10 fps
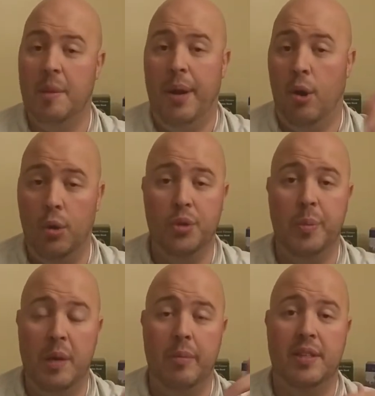the power
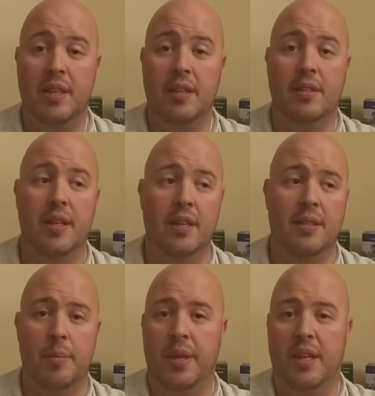holes being missing
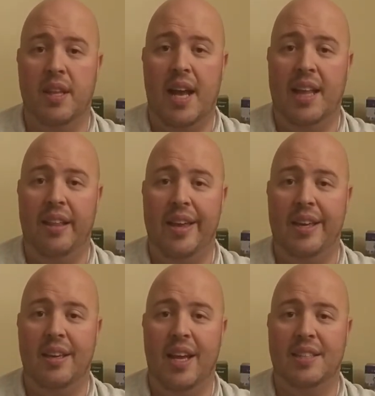is something that I
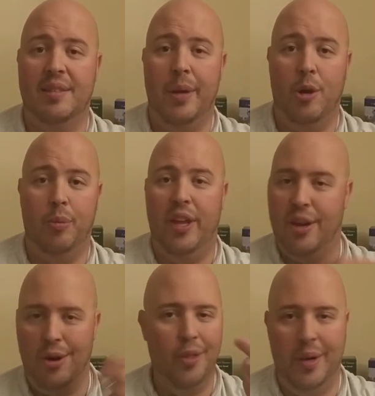like as a better
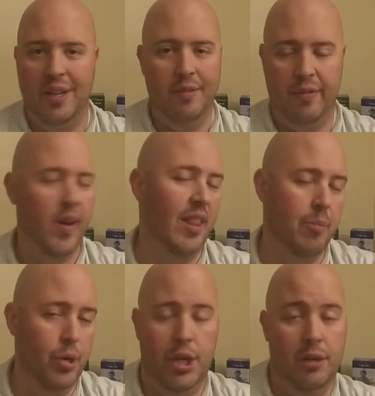player, although I didn't find them
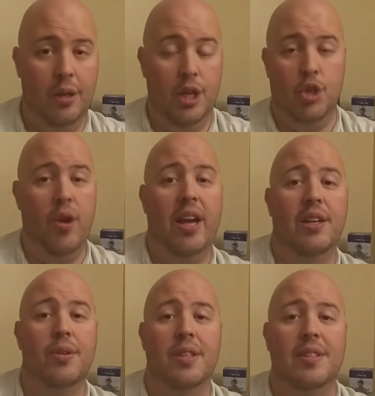particularly
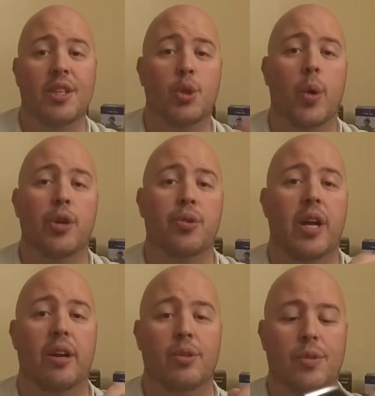distracting on the C200
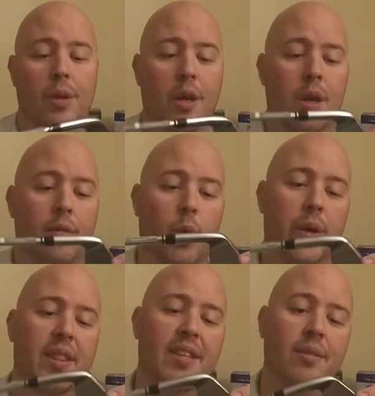irons for
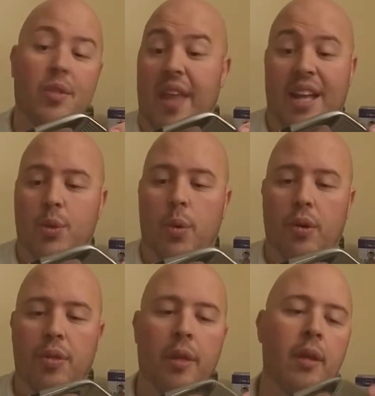what that's
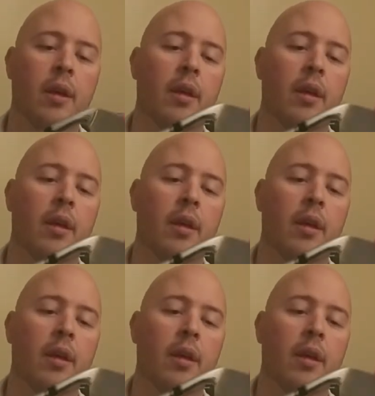worth.